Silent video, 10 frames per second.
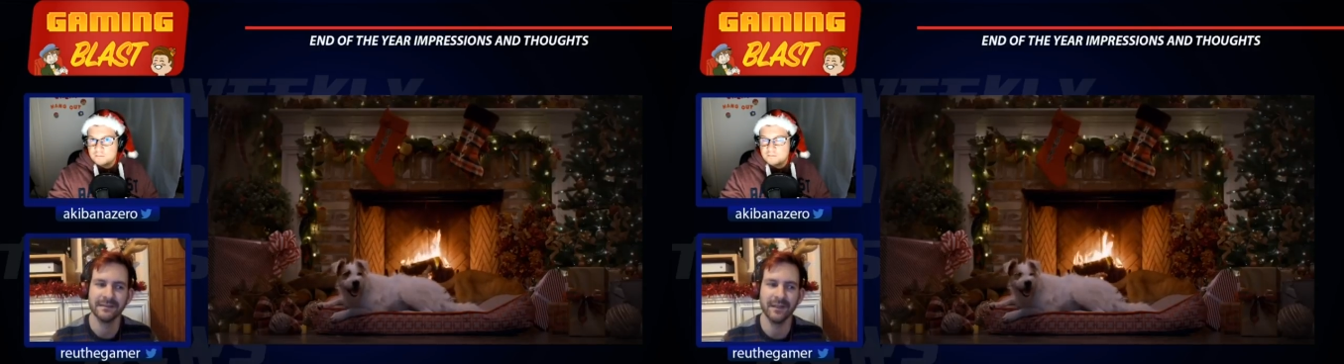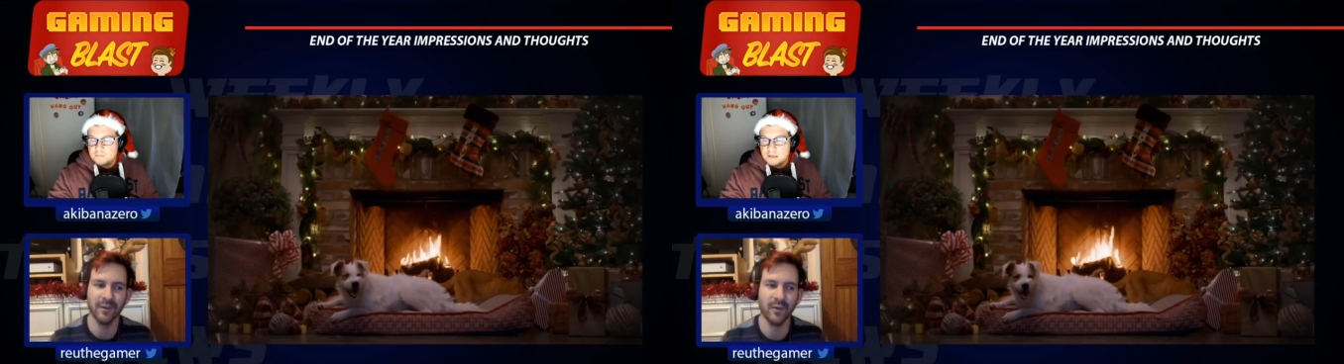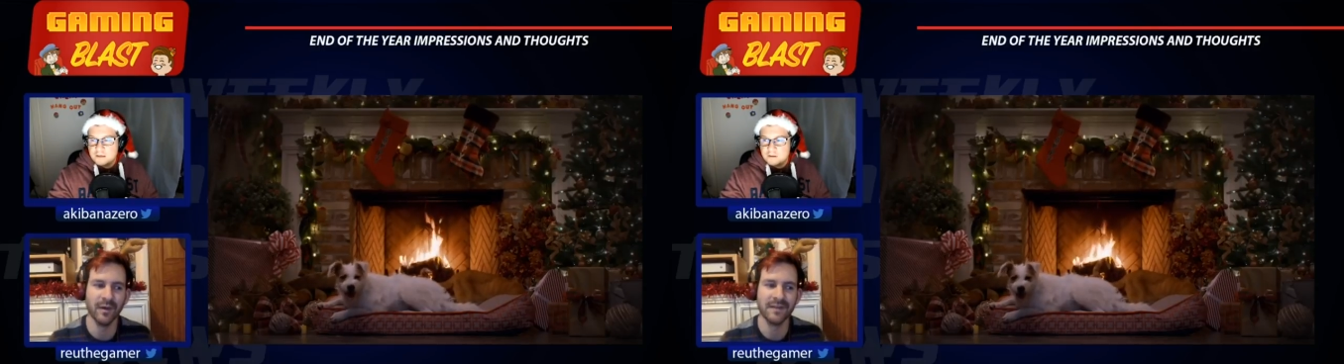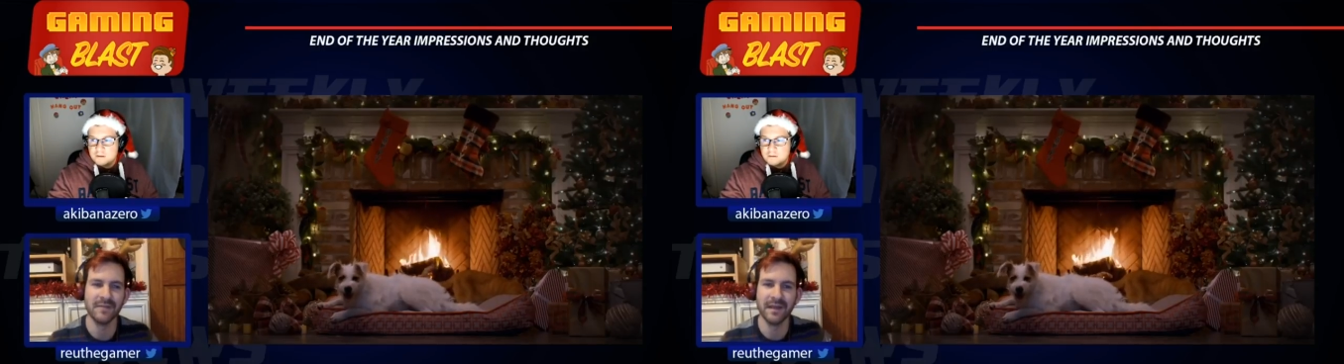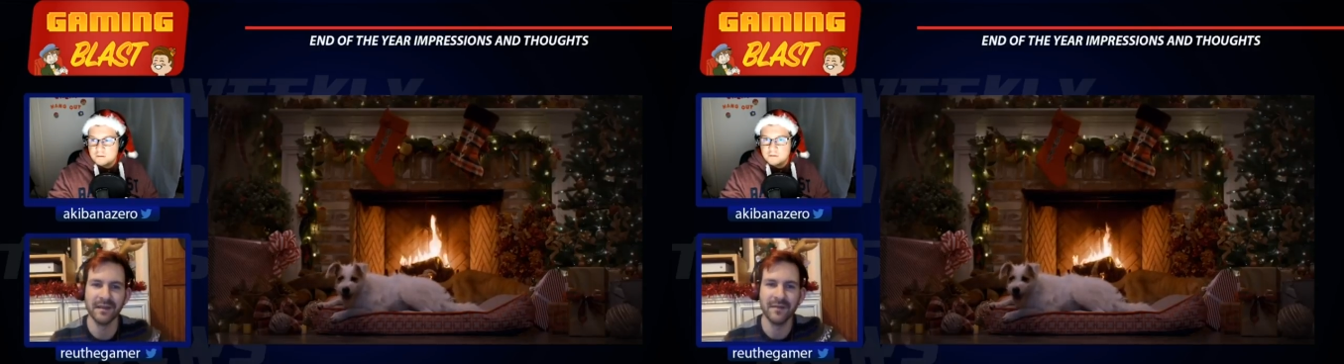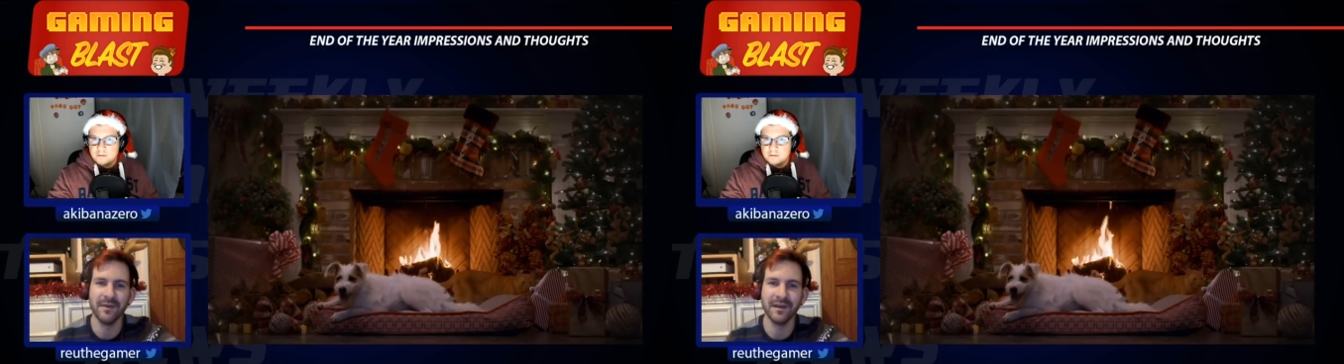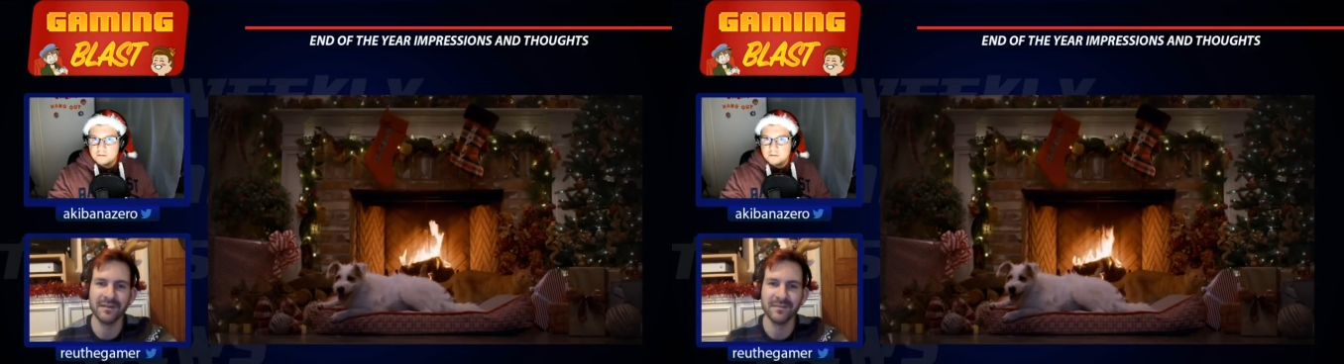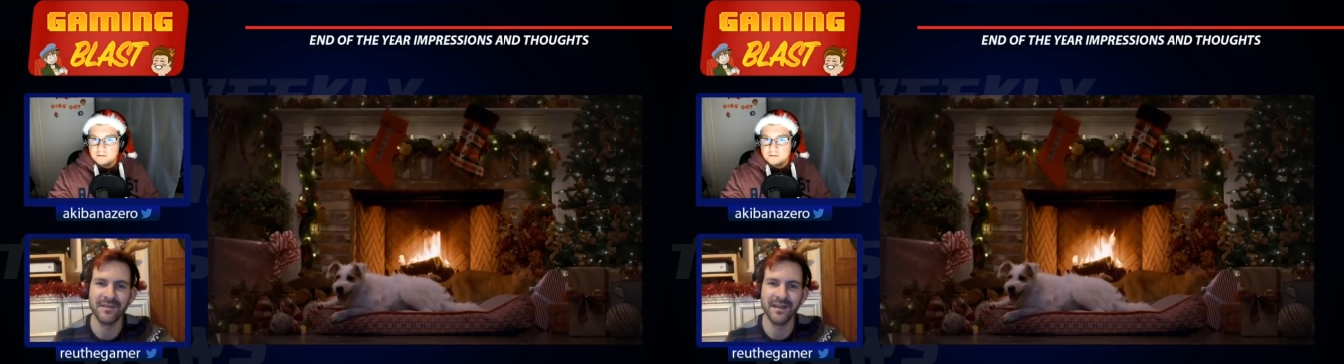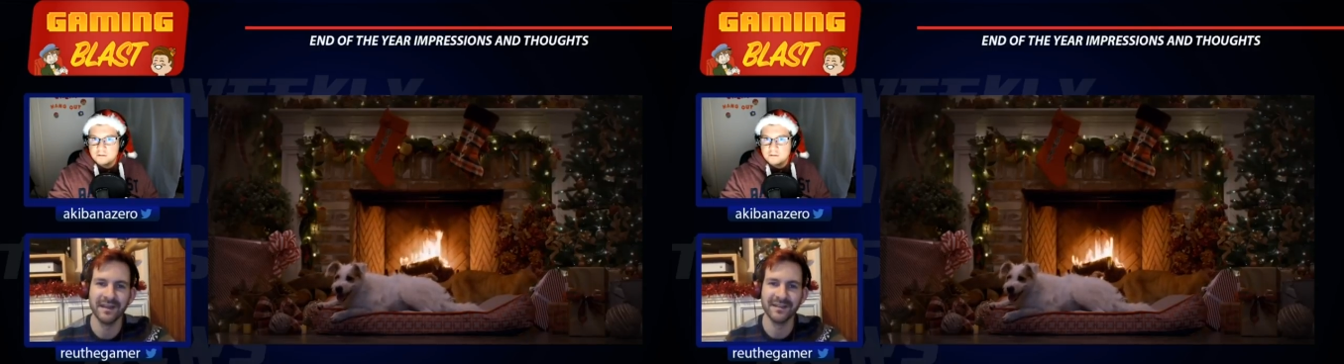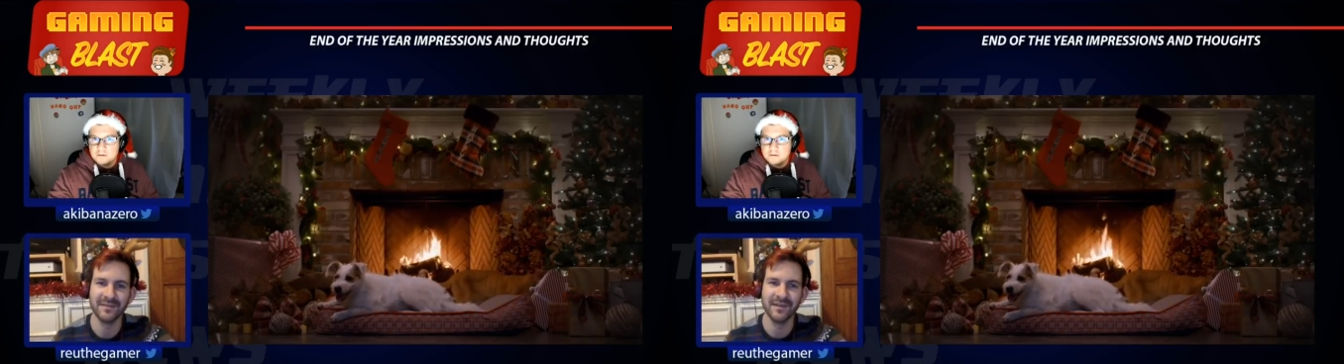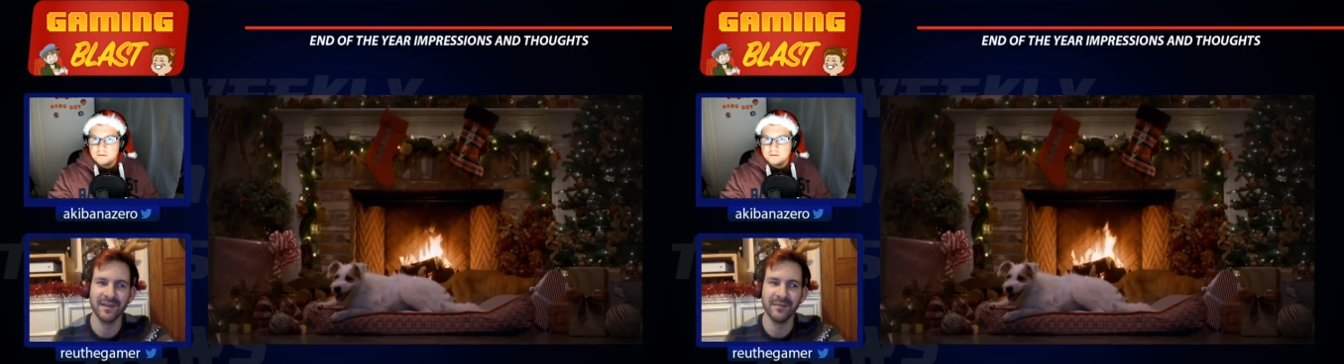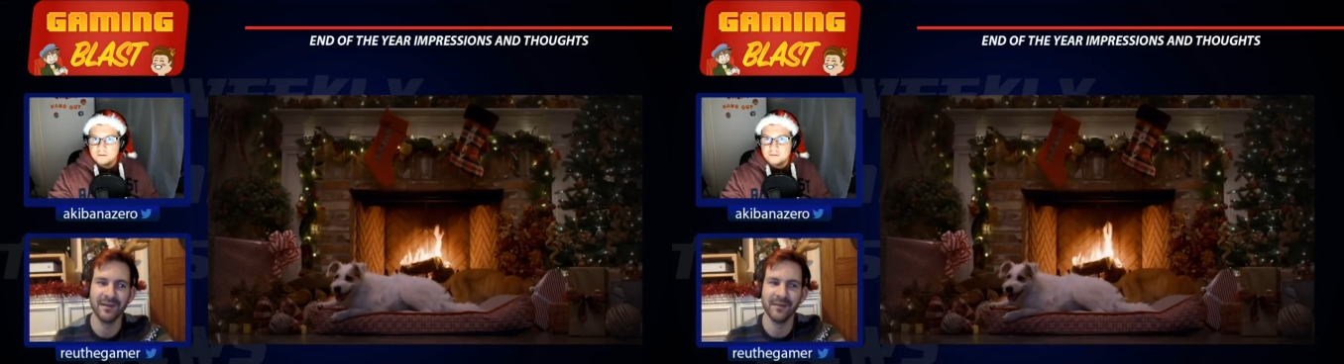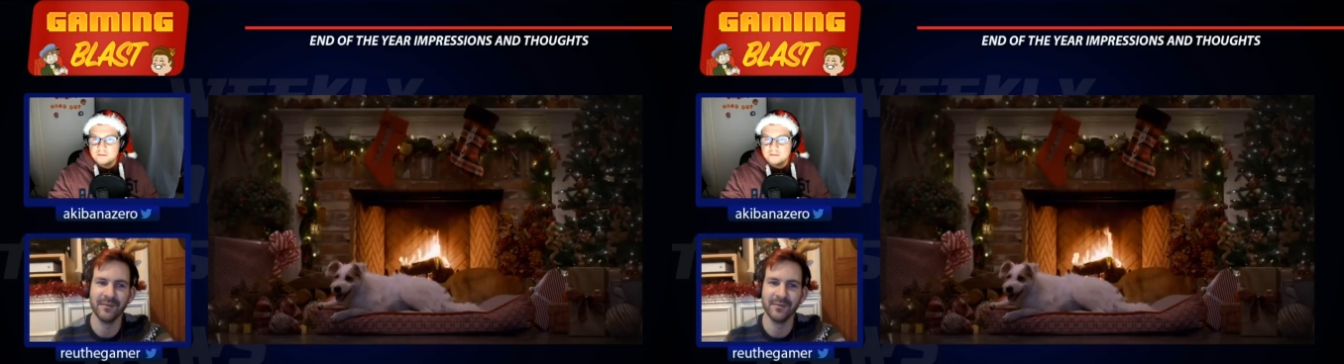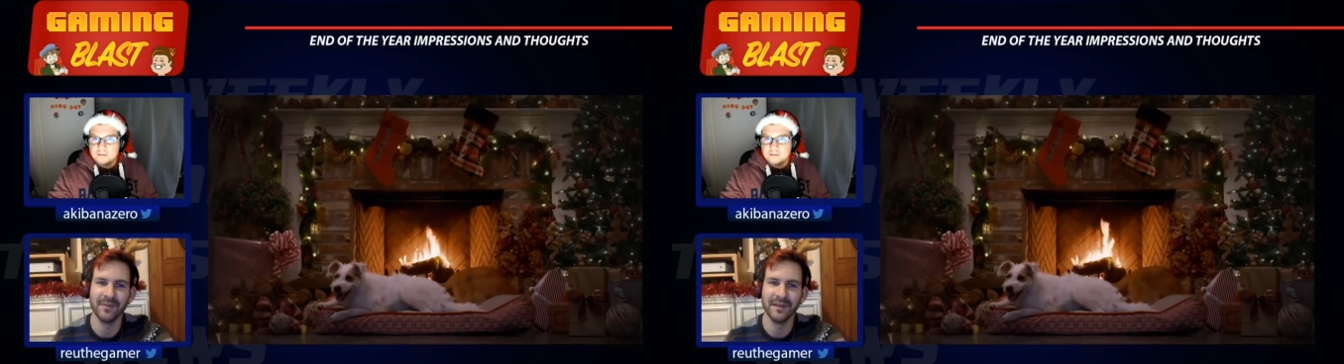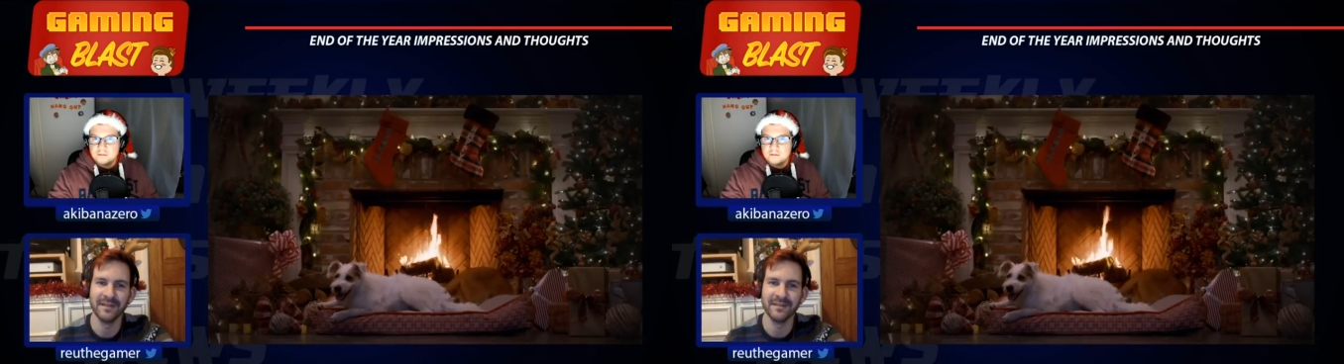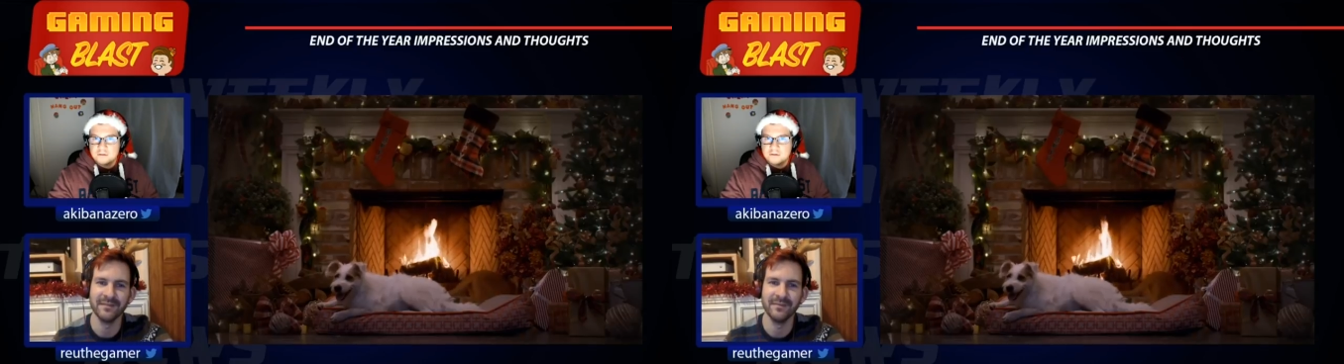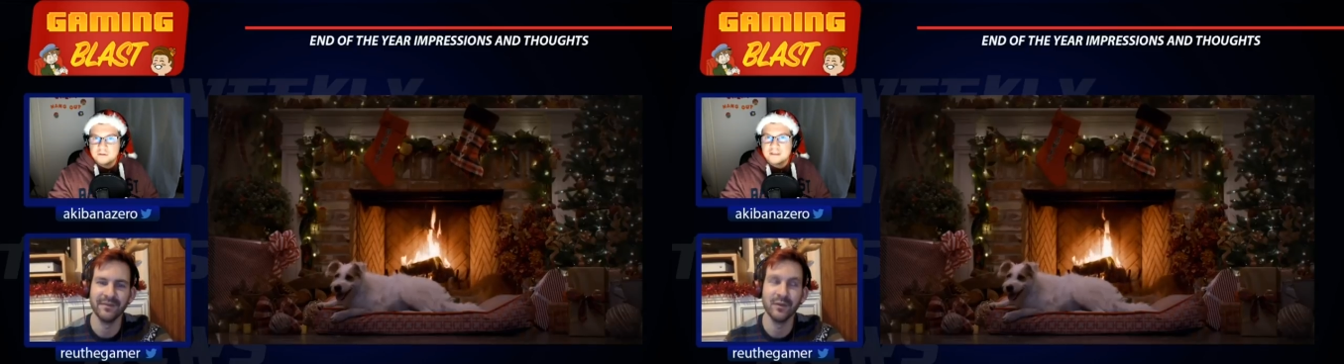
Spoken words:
They always make their biggest mistakes when they become complacent.